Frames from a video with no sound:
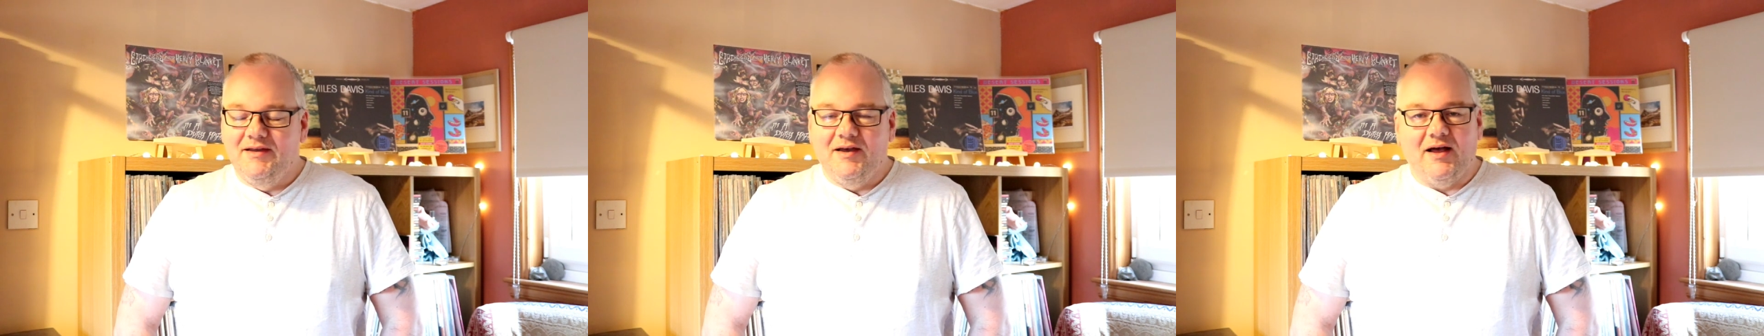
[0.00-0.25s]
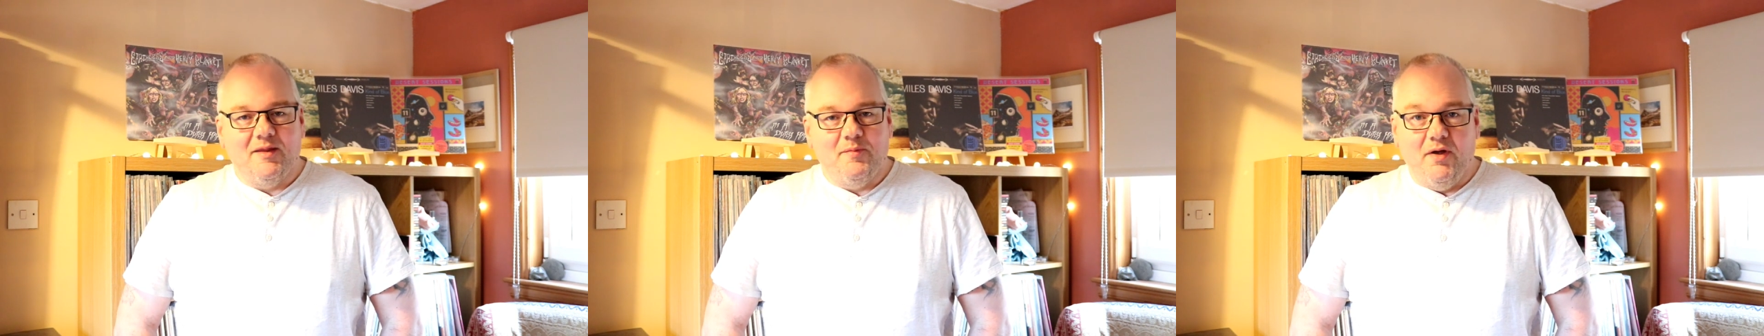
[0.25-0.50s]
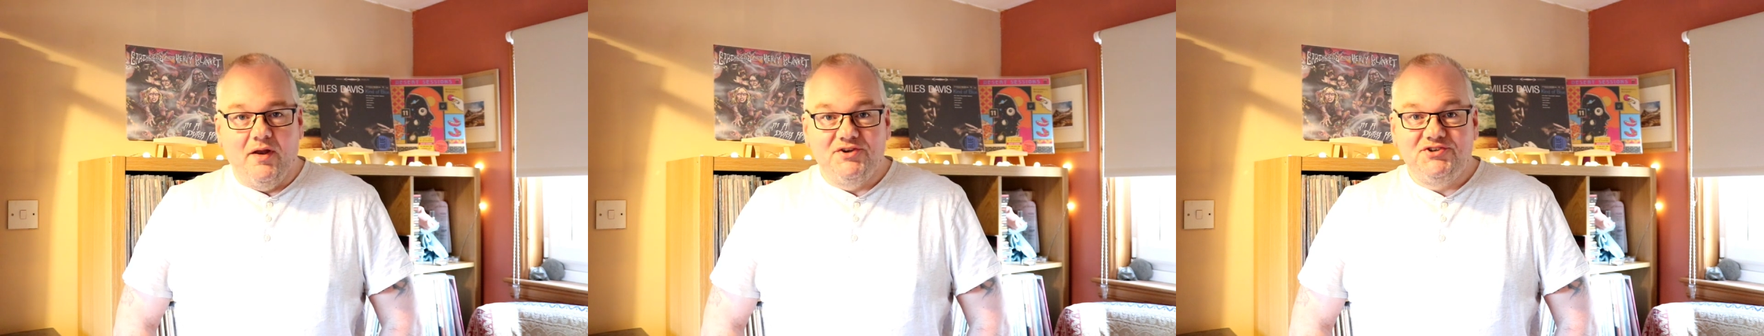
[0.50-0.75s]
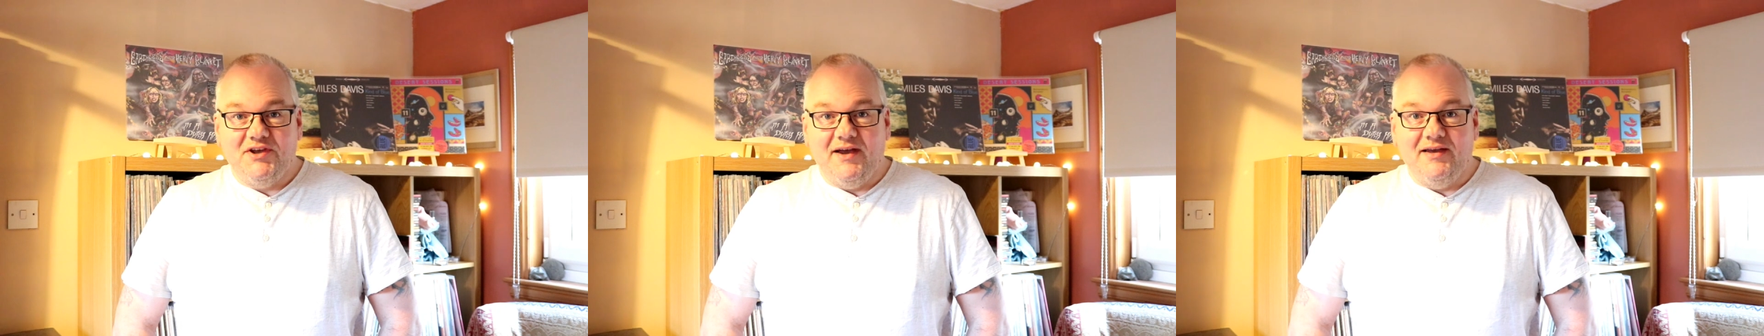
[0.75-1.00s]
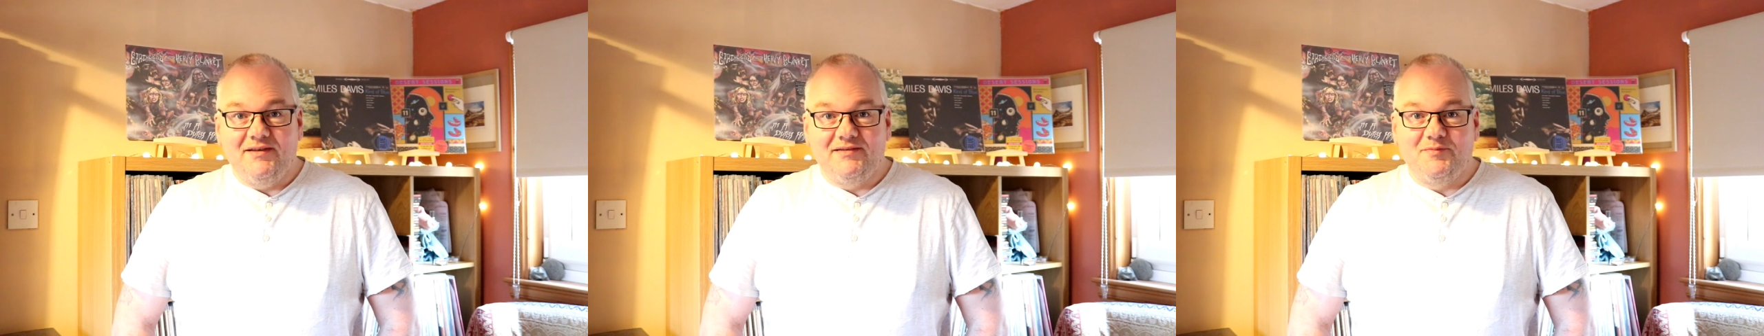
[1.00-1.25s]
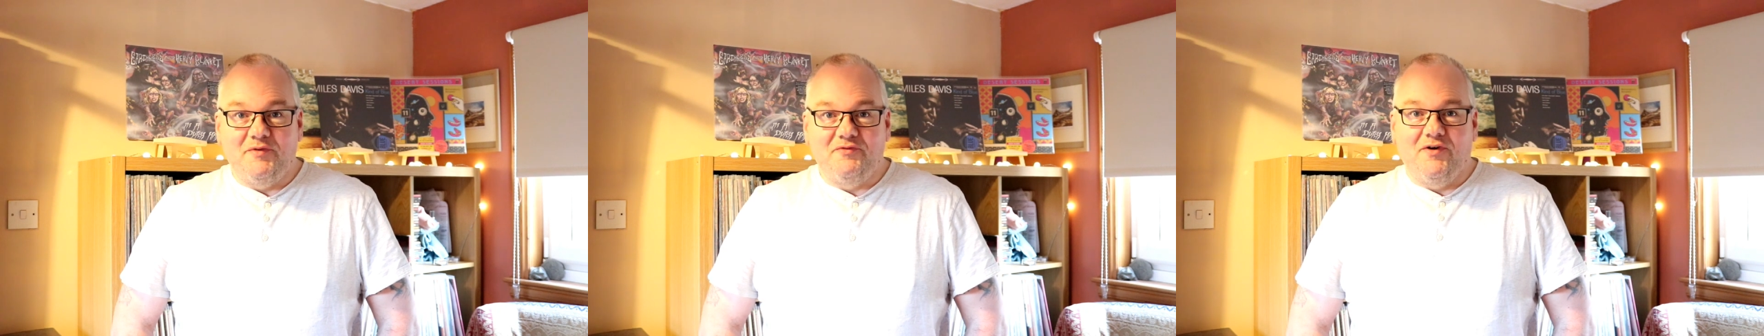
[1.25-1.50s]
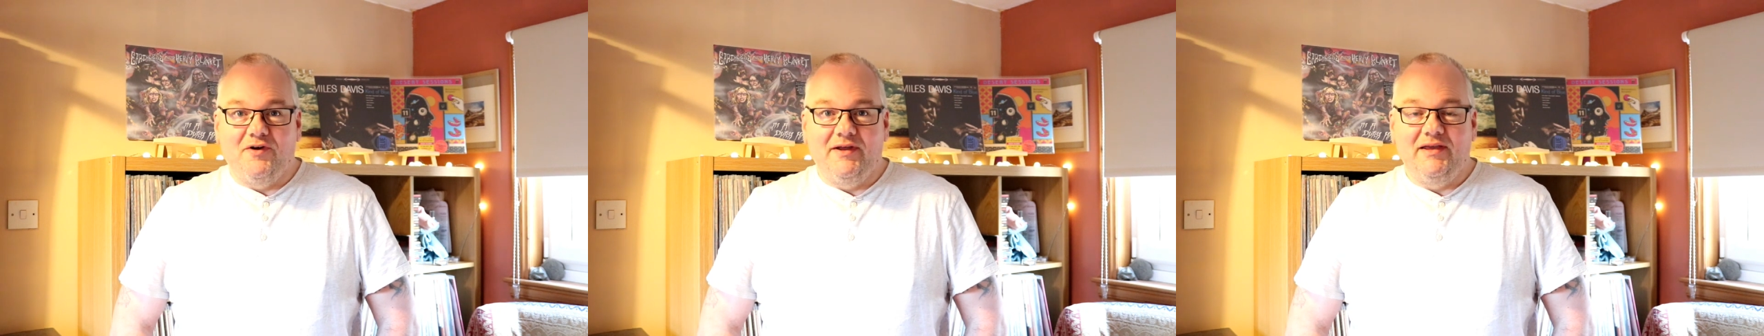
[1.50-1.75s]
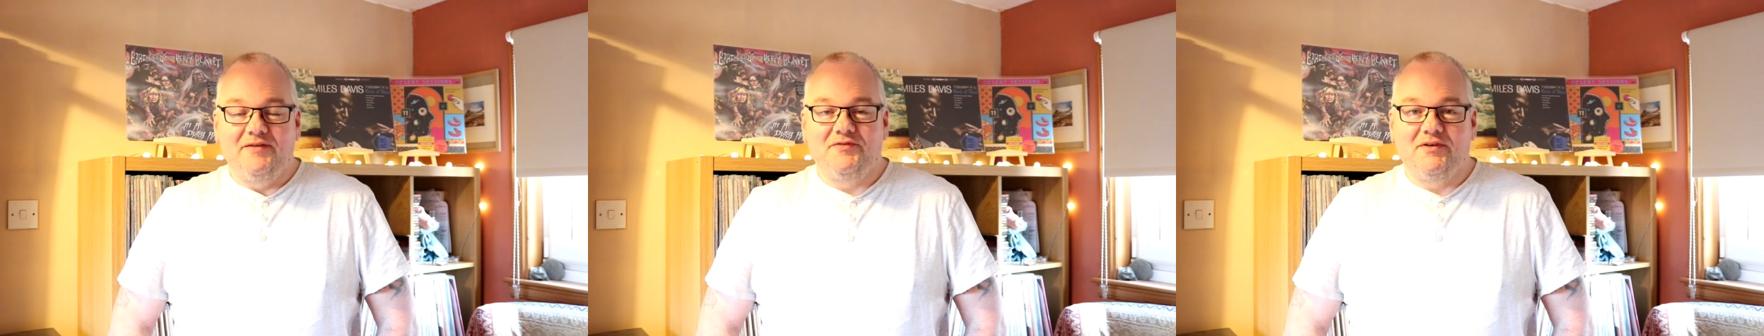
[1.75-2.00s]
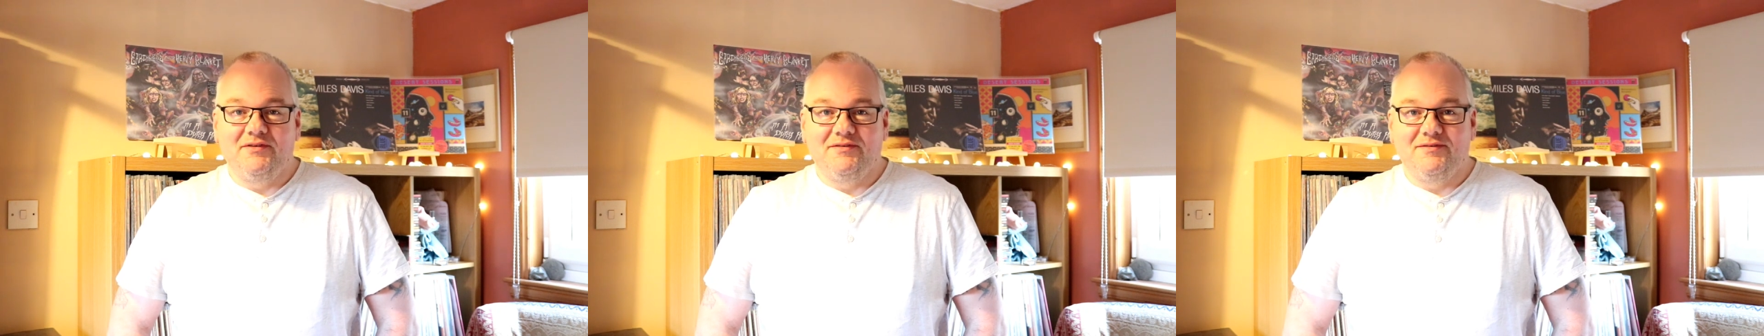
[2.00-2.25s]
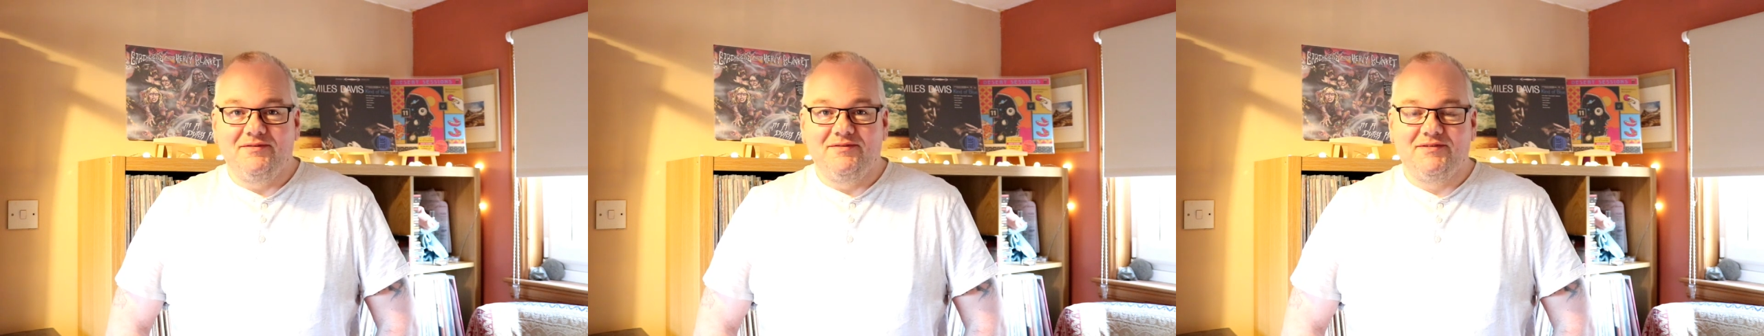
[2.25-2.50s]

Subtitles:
I'll apologise before I even